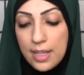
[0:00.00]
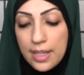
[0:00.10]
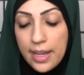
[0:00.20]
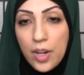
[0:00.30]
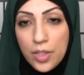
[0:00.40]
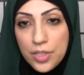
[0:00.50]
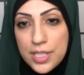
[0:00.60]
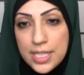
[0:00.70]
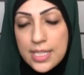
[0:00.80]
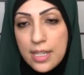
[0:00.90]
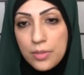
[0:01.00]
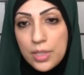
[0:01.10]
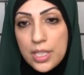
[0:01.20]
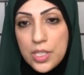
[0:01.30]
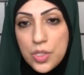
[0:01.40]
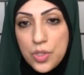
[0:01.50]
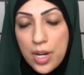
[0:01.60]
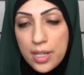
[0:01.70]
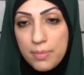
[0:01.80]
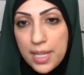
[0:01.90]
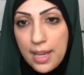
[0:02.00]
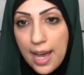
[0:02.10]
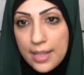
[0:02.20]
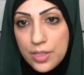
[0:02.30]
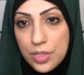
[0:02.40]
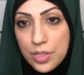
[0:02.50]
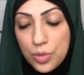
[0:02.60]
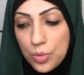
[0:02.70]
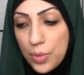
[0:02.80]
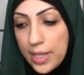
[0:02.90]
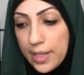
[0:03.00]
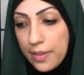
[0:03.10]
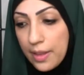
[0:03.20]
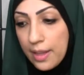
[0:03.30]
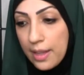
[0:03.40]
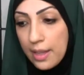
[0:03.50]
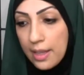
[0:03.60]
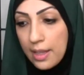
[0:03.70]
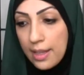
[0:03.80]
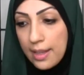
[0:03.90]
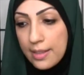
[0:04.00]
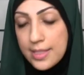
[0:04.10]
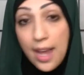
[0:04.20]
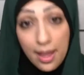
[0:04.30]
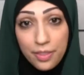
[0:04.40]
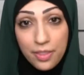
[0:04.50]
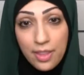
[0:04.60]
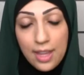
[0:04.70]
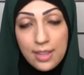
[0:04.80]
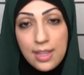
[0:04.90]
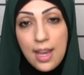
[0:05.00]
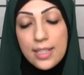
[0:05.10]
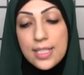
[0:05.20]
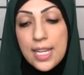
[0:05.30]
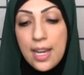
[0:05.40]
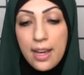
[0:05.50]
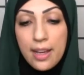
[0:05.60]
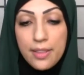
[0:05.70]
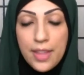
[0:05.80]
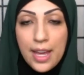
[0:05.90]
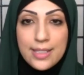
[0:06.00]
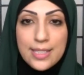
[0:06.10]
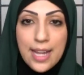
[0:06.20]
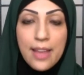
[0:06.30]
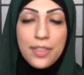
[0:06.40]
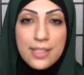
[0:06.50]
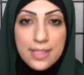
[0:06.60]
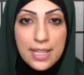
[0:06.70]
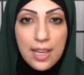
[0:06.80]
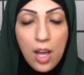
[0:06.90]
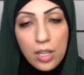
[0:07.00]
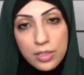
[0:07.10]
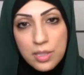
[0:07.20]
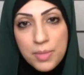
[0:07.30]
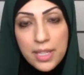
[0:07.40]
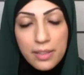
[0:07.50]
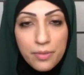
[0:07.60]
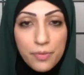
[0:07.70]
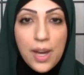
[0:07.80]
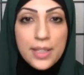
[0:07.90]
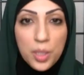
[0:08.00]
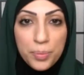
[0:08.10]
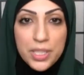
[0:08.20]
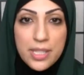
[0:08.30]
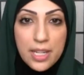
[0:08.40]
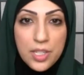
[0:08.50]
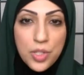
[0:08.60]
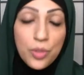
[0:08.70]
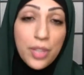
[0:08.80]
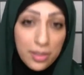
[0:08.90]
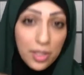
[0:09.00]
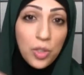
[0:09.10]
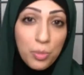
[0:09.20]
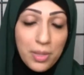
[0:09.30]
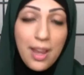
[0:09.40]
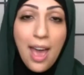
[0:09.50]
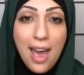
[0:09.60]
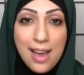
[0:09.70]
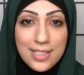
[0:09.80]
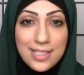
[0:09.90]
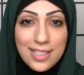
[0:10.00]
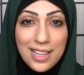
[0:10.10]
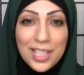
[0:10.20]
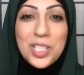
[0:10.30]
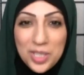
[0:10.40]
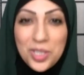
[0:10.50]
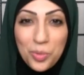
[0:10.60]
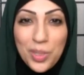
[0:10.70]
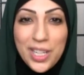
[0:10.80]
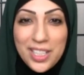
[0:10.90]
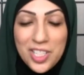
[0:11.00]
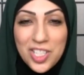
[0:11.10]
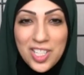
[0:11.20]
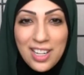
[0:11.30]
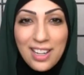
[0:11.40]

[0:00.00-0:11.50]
characteristics that really struck me had to do with death, and the idea that death is the ultimate and final potential that the human has to reach.